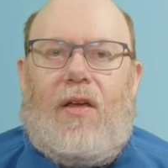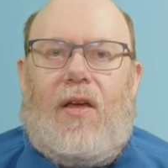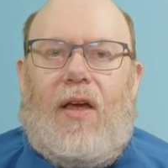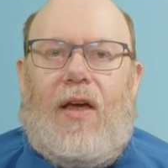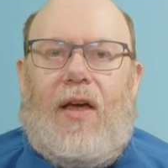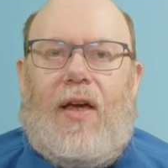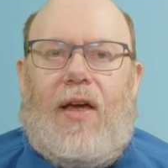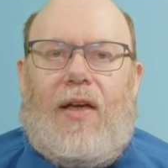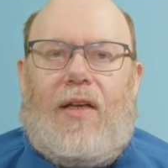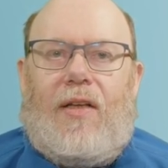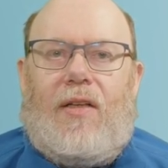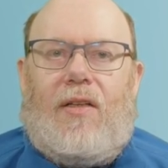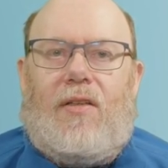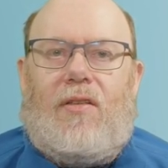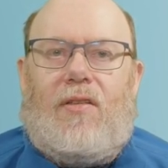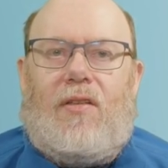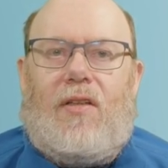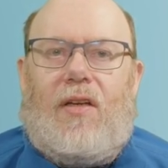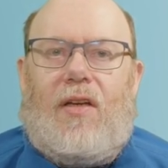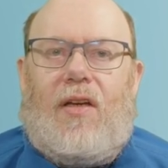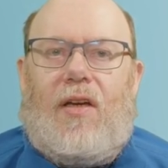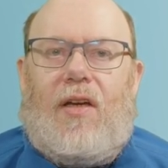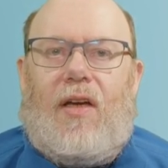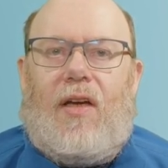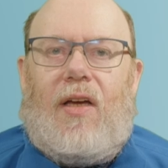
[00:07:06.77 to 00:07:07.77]
And
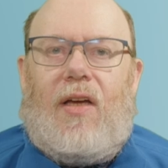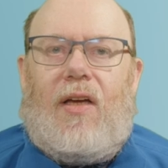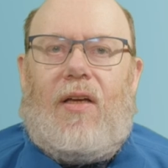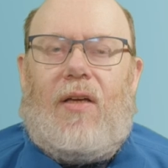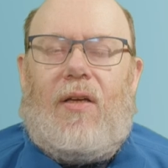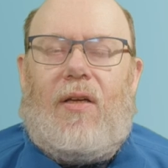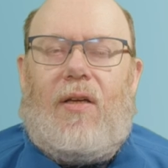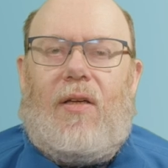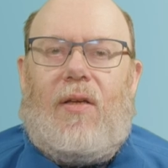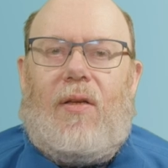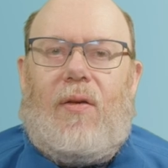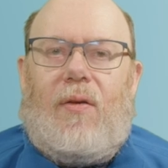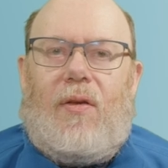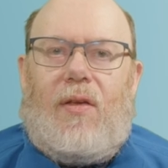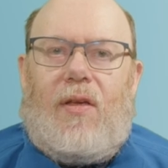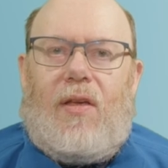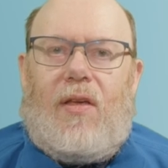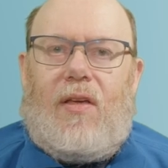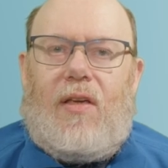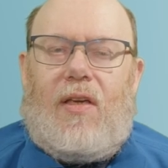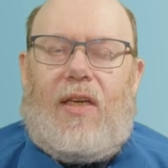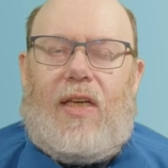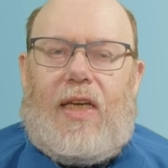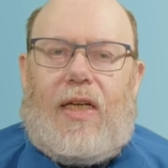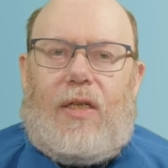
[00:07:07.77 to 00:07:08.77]

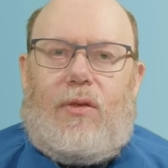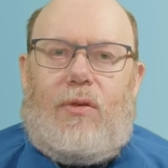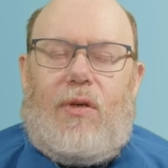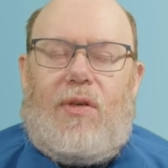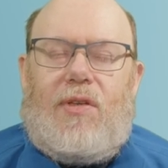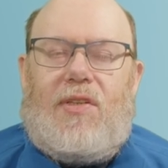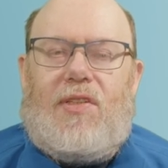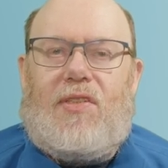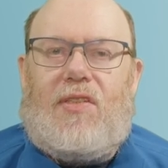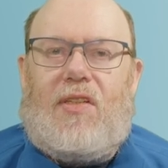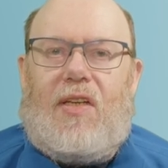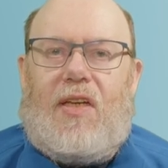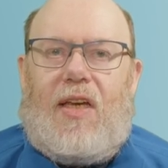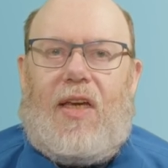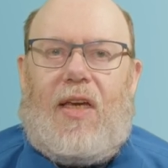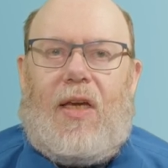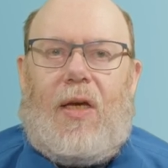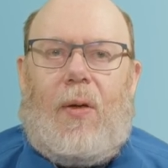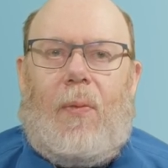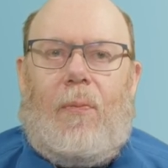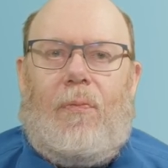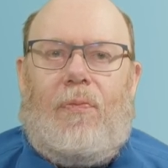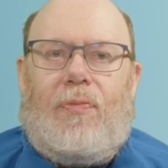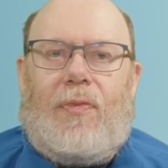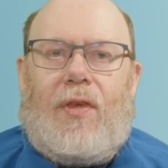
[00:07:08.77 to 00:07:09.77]
here you see
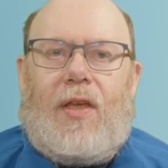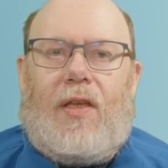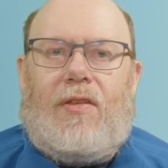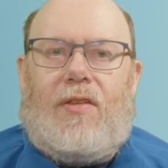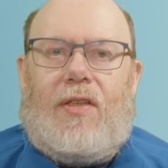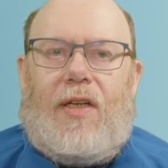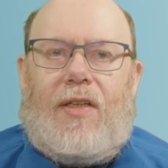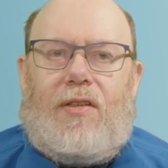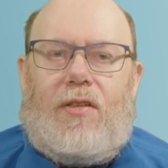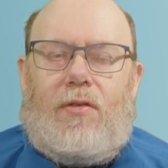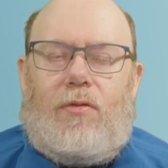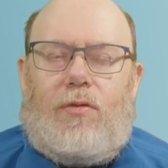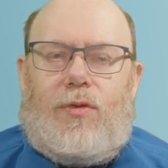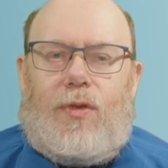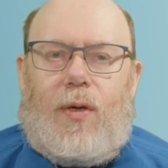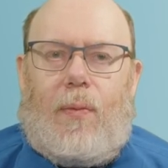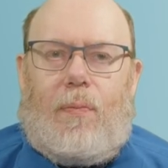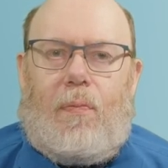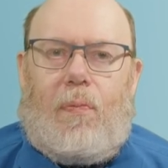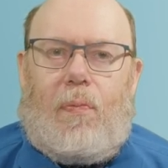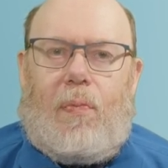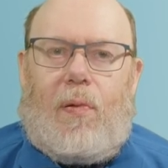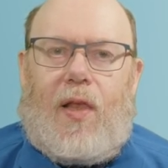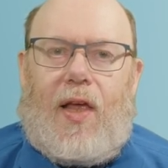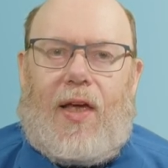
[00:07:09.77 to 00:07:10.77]
that
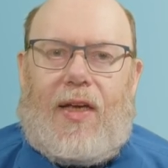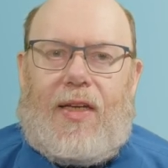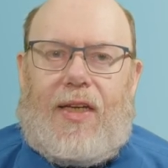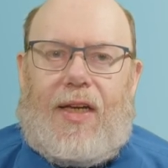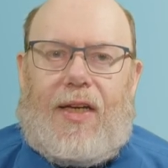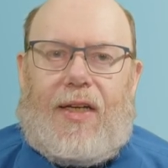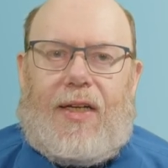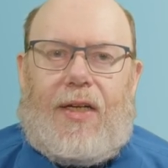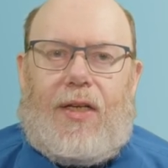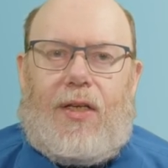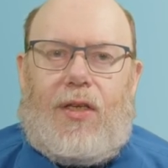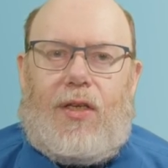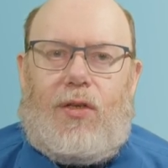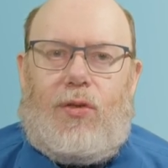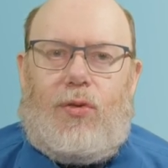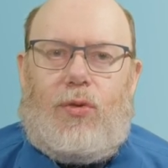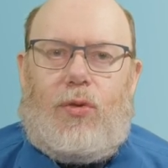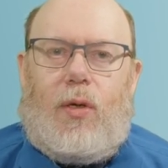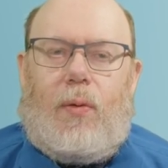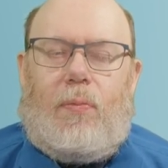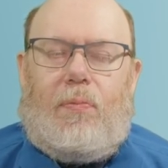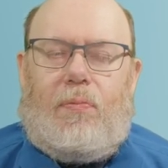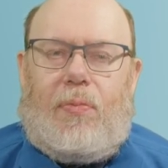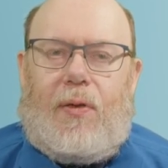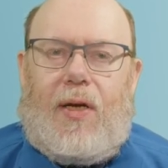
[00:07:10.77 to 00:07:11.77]
replying to
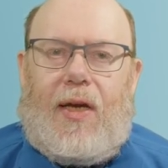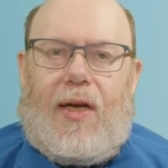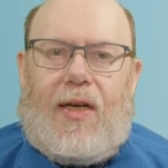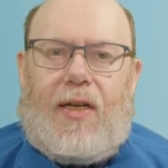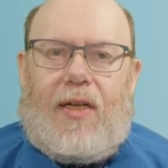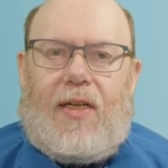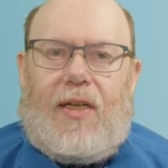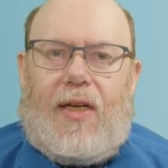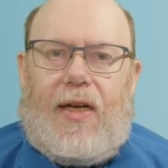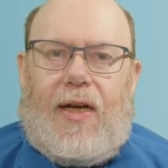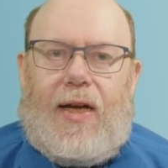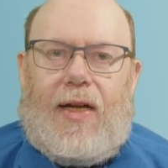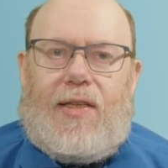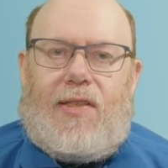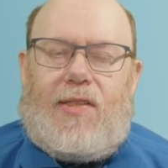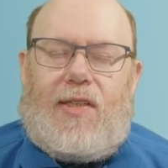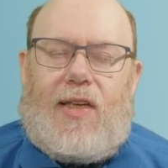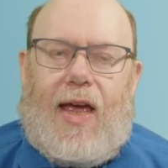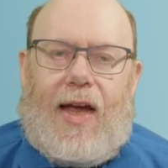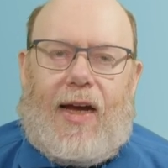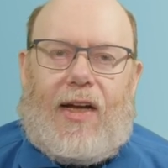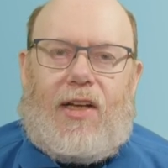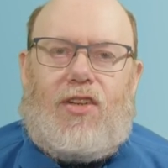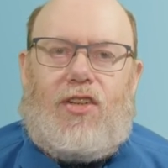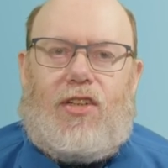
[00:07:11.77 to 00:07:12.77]
a ping, it's
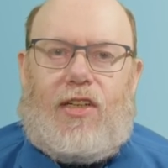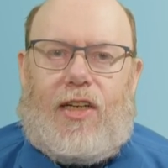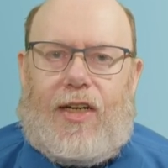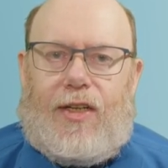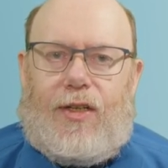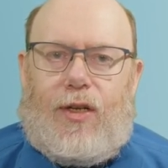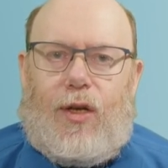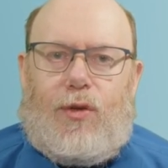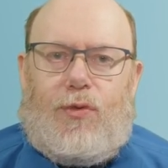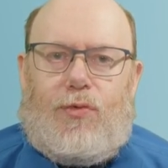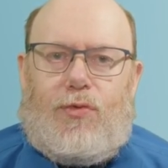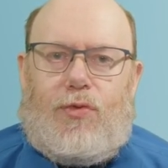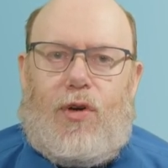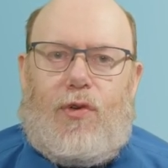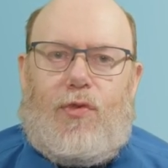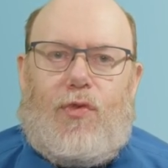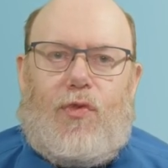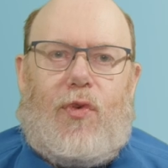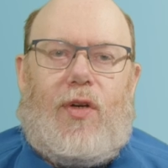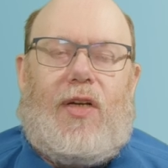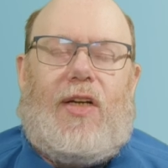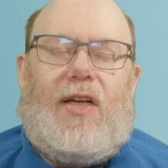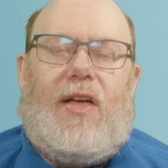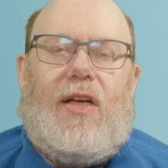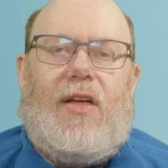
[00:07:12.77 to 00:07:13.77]
actually not for
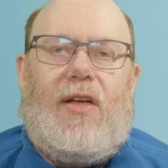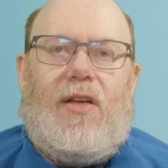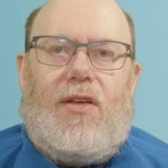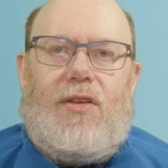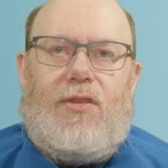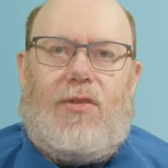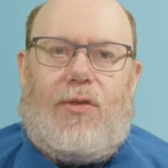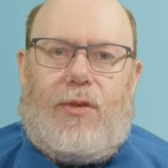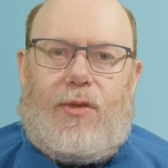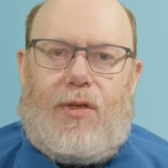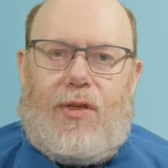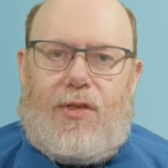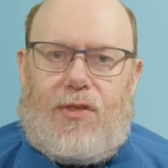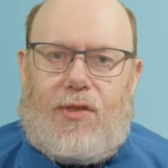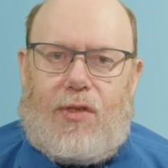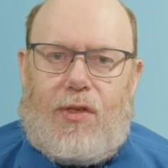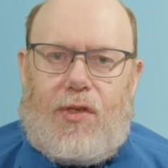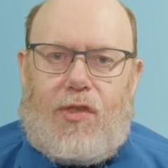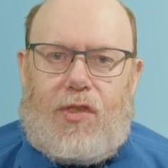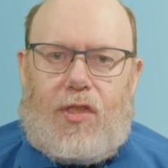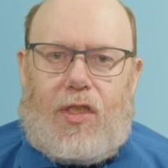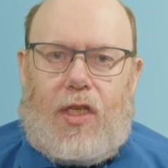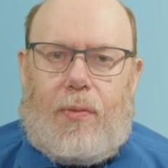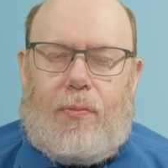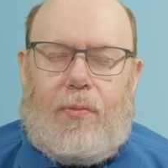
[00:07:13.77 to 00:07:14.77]
free. So the
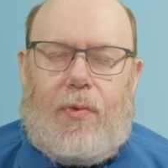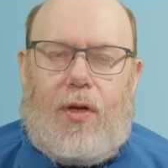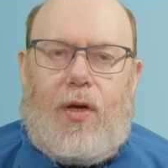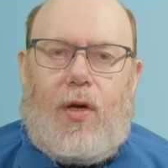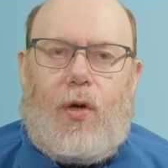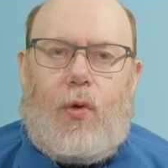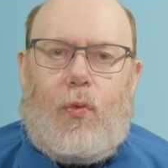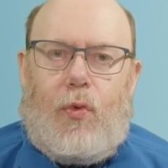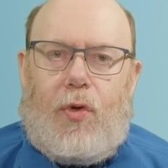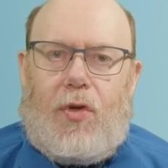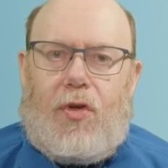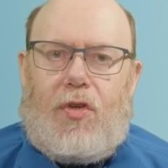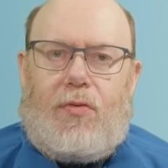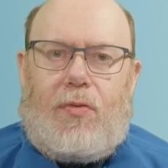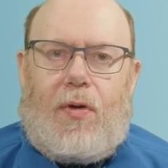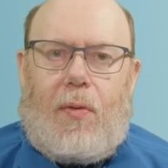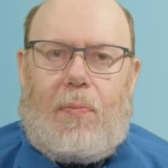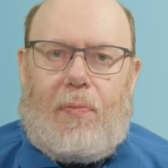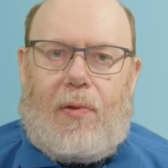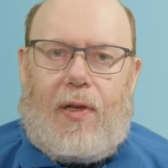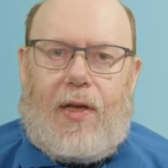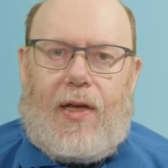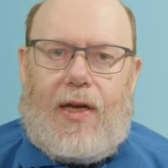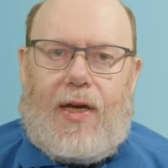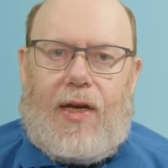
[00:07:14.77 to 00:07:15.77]
system which
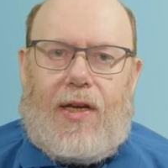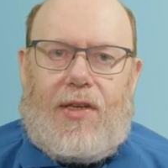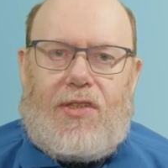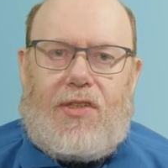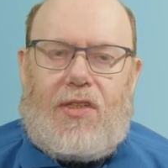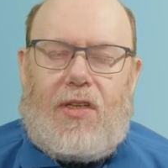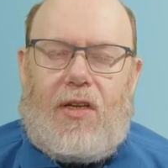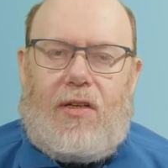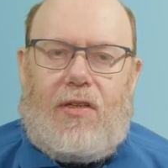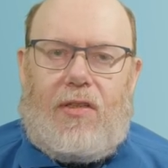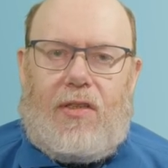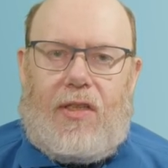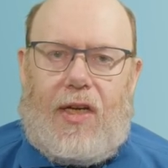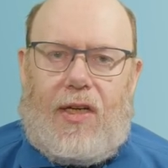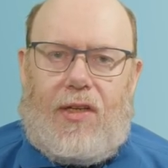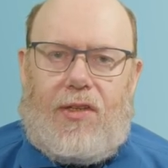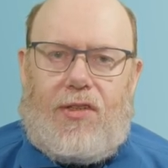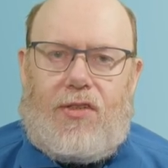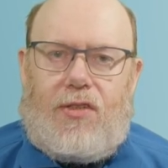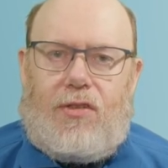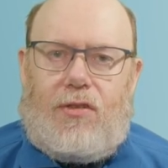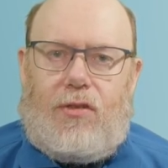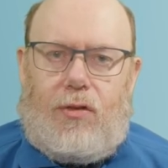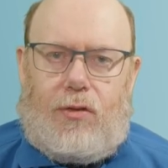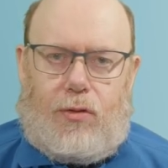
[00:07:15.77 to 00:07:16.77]
replies
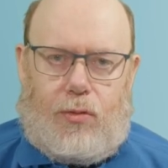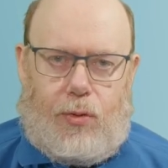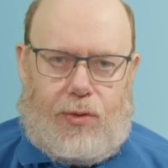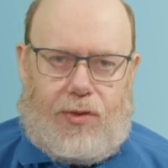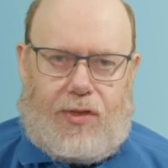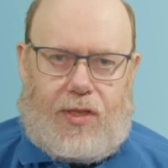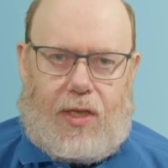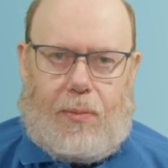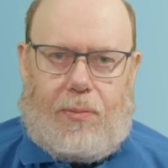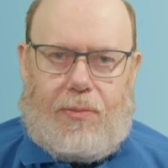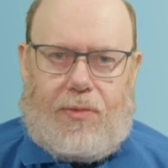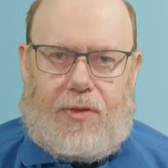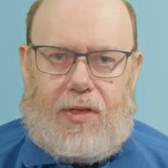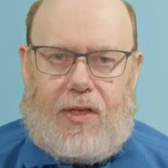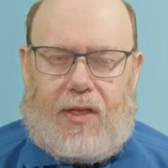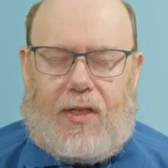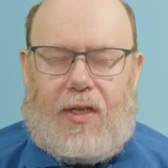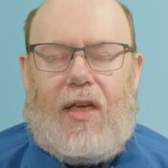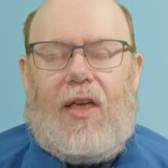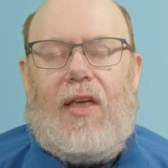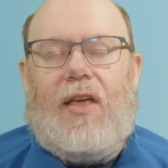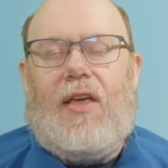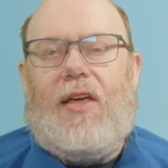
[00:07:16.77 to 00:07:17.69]
needs to do something.